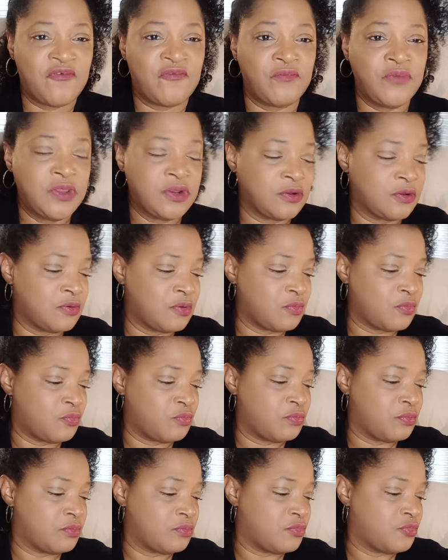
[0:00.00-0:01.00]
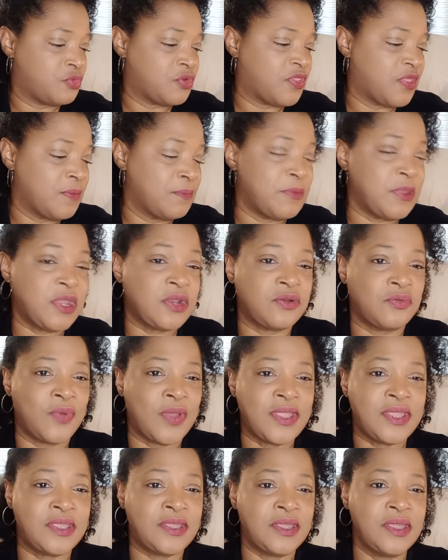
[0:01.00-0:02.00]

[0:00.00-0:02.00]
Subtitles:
you know, with him being the way he